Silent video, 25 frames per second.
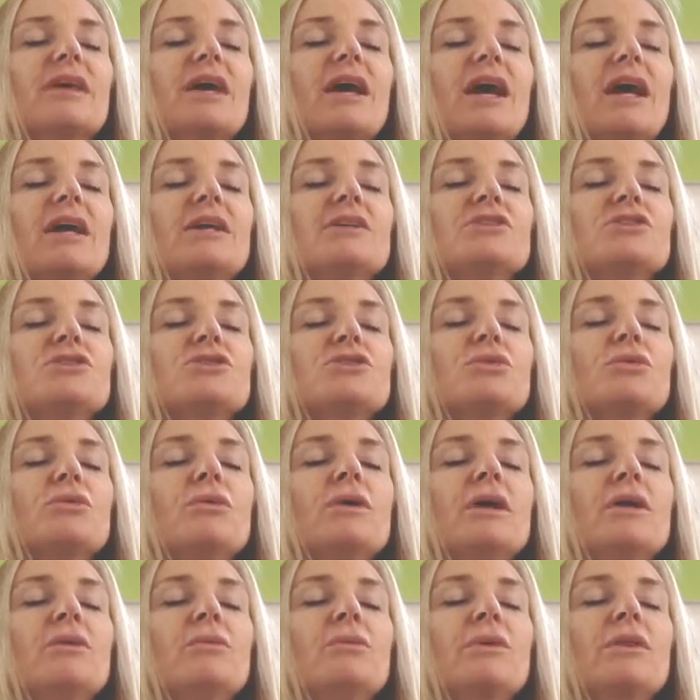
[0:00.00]
and
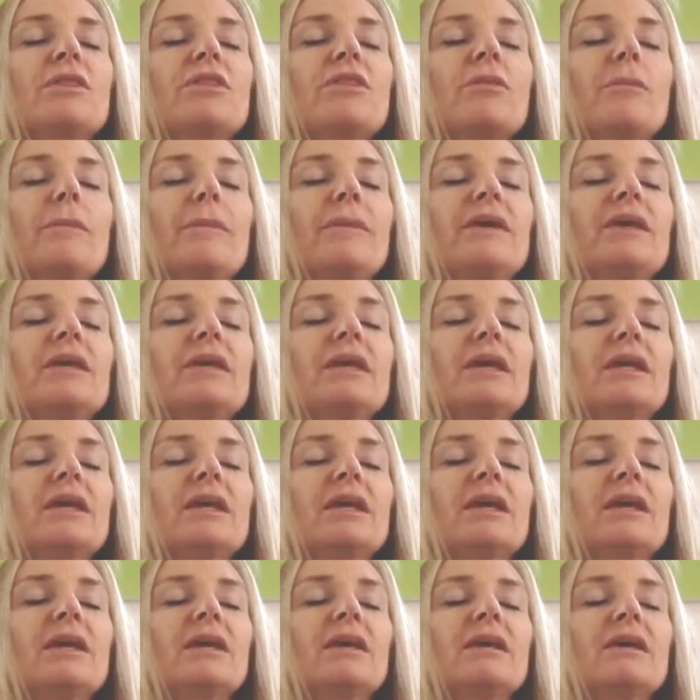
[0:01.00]
join with the
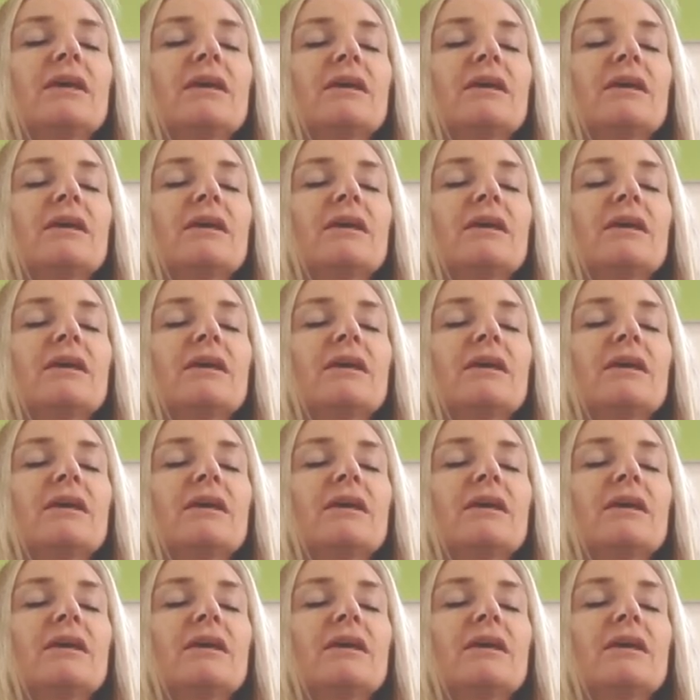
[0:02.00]
beginning